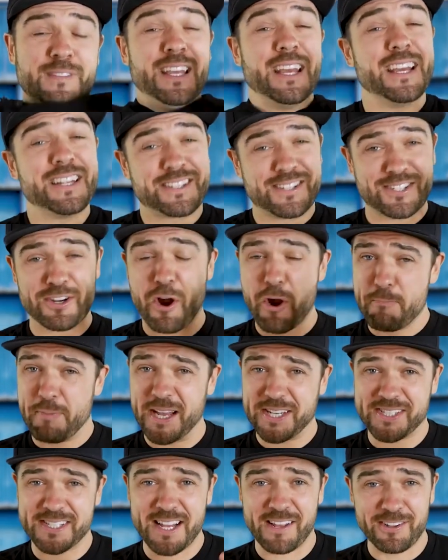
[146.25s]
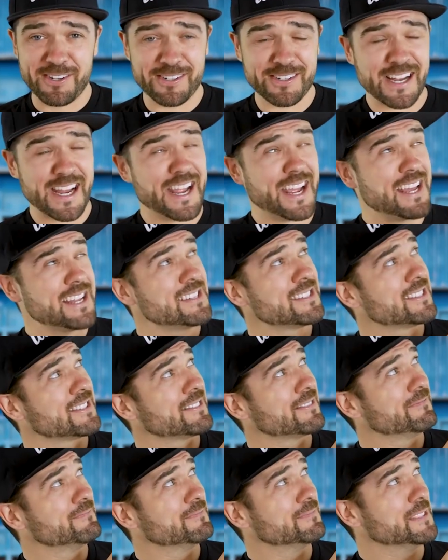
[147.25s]
It's our bestseller and
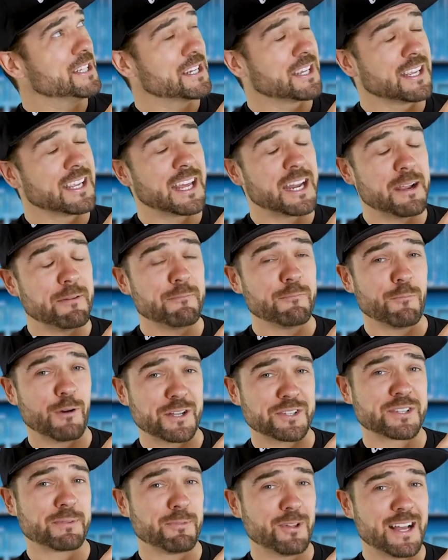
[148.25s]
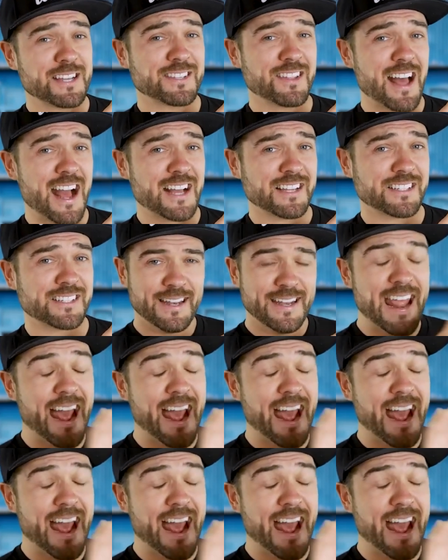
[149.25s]
you can get it while supplies last.